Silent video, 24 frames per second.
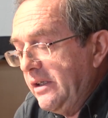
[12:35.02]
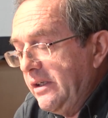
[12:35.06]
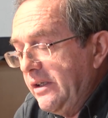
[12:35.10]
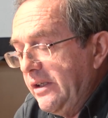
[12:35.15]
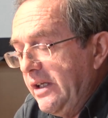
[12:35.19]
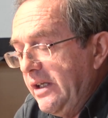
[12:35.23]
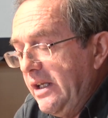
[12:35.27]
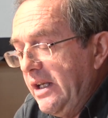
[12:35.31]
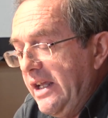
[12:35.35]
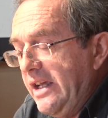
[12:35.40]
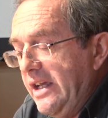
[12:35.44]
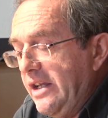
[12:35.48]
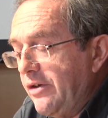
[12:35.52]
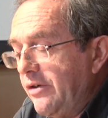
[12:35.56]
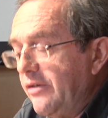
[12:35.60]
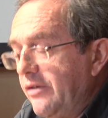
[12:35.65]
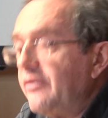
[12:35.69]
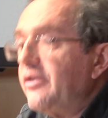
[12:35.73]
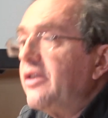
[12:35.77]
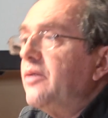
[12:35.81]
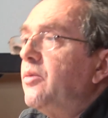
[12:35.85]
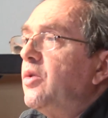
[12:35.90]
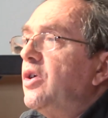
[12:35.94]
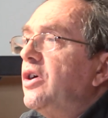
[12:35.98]
the leader
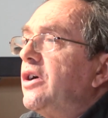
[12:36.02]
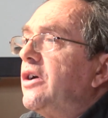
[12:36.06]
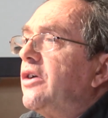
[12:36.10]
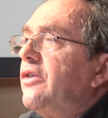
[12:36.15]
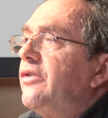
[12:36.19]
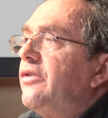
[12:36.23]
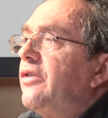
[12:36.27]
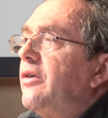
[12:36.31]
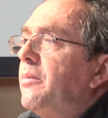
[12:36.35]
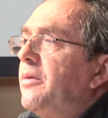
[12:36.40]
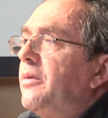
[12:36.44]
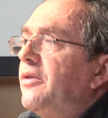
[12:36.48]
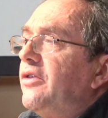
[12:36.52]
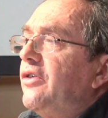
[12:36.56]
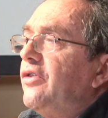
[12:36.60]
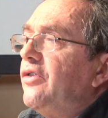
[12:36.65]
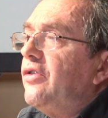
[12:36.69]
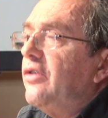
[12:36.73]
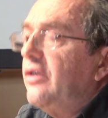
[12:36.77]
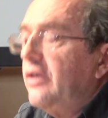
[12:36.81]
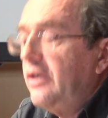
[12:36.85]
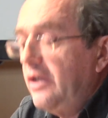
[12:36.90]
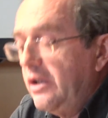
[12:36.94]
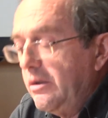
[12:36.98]
of the workers'
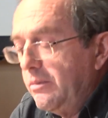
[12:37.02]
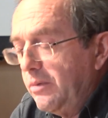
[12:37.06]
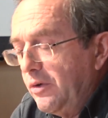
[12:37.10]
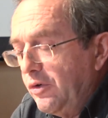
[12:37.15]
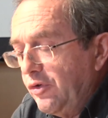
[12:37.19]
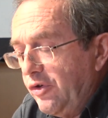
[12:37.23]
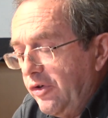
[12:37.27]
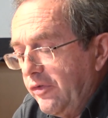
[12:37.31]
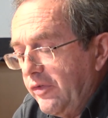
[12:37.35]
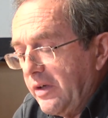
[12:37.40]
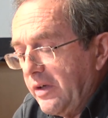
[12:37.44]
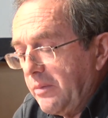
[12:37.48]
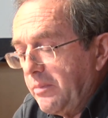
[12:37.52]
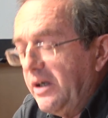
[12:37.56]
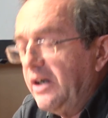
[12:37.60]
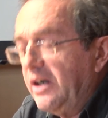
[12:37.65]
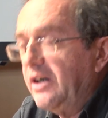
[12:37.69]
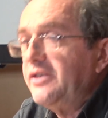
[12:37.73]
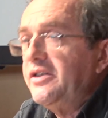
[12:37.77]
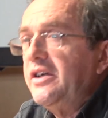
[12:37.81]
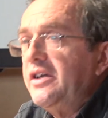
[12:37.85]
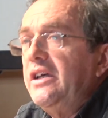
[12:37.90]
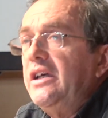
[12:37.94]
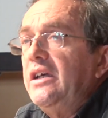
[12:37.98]
opposition in the Bolshevik
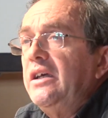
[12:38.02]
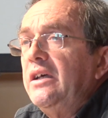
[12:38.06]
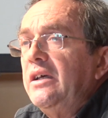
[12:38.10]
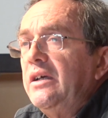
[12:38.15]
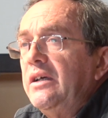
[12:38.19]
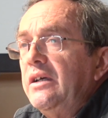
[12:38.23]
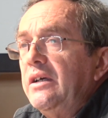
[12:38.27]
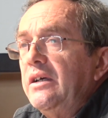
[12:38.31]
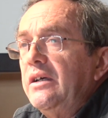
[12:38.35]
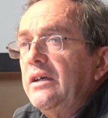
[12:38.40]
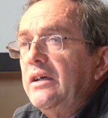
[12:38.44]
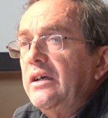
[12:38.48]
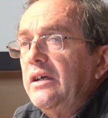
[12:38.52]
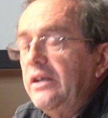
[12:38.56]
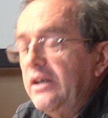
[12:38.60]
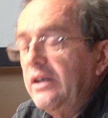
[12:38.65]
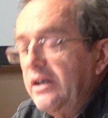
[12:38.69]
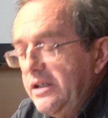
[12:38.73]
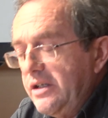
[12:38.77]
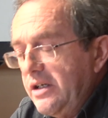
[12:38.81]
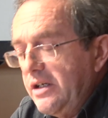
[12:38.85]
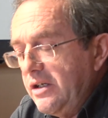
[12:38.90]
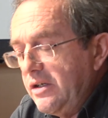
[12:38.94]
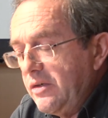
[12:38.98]
Party in
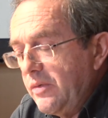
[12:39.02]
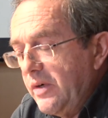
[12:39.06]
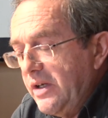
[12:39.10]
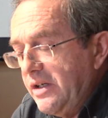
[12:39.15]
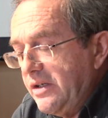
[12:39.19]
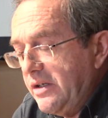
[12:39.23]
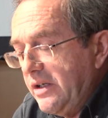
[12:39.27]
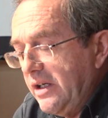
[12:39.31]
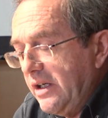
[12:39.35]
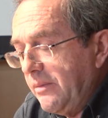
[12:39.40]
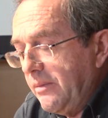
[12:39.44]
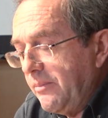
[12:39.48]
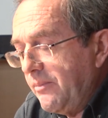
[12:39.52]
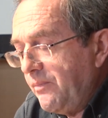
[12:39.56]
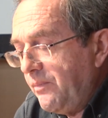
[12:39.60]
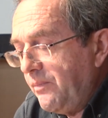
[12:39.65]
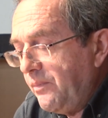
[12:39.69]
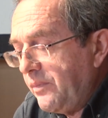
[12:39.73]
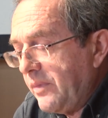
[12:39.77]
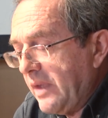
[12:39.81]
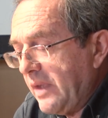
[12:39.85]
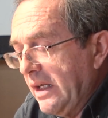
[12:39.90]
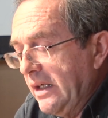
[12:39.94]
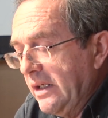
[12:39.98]
1920.
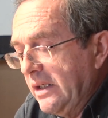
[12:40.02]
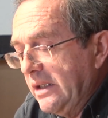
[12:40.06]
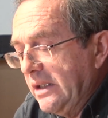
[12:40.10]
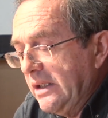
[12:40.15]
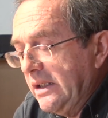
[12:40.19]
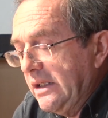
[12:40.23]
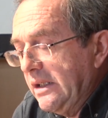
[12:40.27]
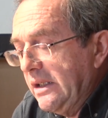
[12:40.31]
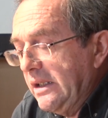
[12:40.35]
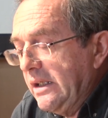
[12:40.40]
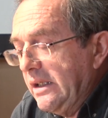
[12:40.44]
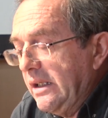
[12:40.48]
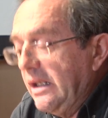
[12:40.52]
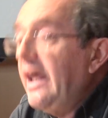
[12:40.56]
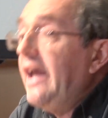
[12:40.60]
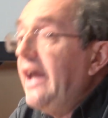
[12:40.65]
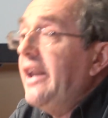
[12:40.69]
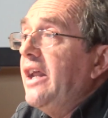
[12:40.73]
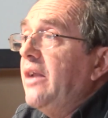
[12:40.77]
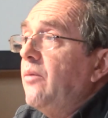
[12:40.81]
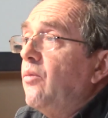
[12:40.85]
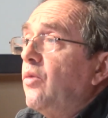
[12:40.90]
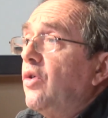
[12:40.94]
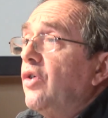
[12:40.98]

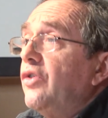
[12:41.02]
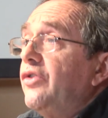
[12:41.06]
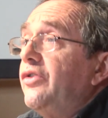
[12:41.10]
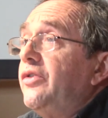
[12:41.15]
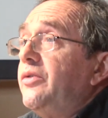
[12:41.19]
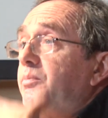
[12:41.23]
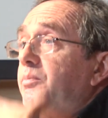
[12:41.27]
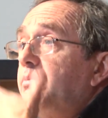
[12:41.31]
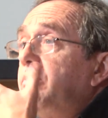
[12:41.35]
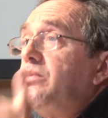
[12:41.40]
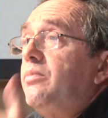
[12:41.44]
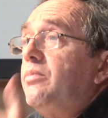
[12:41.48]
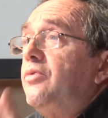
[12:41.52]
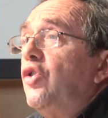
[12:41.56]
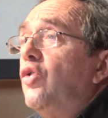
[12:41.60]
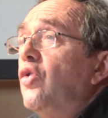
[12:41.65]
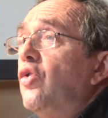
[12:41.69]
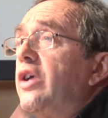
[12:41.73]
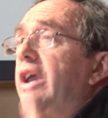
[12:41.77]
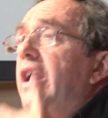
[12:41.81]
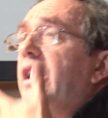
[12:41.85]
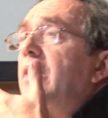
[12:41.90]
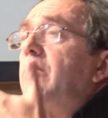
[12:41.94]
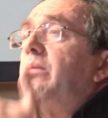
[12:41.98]
Lenin was
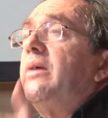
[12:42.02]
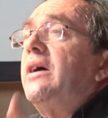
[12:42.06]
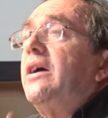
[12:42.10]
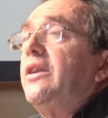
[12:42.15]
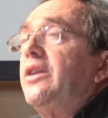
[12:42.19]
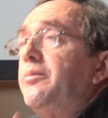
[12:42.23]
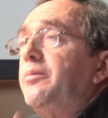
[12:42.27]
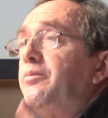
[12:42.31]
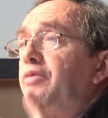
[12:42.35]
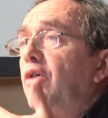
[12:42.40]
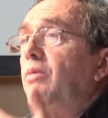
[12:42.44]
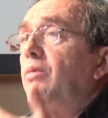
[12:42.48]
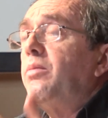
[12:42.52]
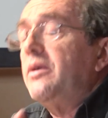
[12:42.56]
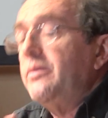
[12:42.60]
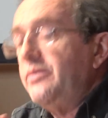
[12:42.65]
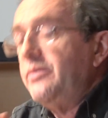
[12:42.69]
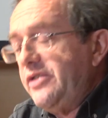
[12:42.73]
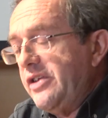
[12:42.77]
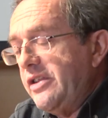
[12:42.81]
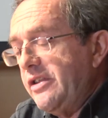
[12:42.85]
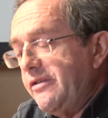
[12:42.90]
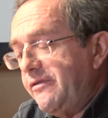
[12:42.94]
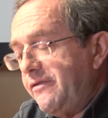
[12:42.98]
talking about the
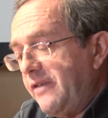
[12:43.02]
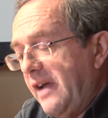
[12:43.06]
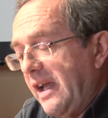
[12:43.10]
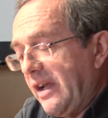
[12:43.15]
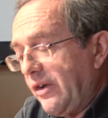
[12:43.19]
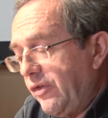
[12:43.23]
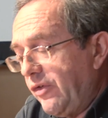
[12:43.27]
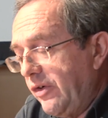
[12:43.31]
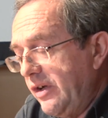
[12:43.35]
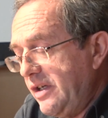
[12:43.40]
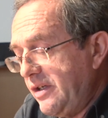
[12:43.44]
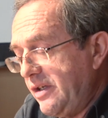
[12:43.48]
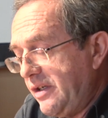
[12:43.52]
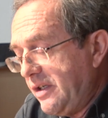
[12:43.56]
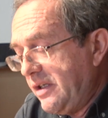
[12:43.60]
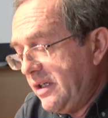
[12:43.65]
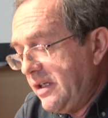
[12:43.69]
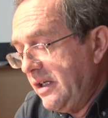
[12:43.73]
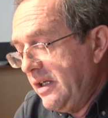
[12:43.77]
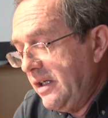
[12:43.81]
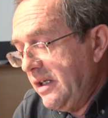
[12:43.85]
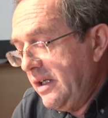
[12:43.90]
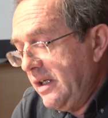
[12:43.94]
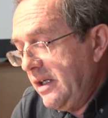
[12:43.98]
problems in the factories
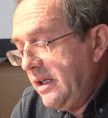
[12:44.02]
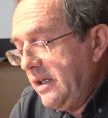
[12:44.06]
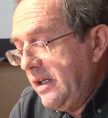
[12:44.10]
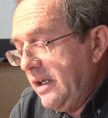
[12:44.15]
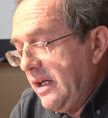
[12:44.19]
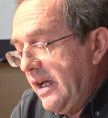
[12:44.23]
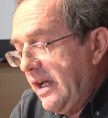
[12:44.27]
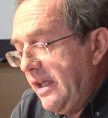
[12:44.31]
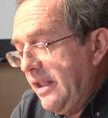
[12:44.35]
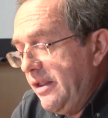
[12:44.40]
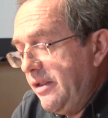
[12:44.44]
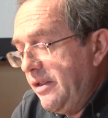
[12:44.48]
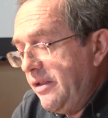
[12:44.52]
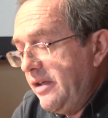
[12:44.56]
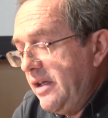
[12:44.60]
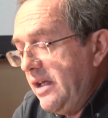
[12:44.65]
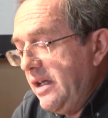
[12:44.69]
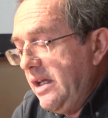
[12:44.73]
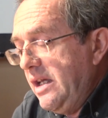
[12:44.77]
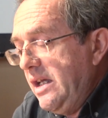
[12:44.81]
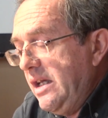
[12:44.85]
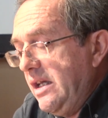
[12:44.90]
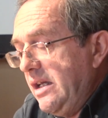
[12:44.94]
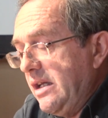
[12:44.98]
and
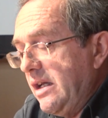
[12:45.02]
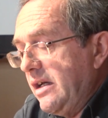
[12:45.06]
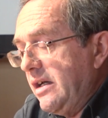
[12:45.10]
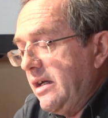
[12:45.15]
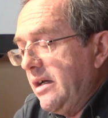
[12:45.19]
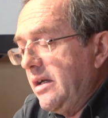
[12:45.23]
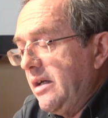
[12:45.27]
the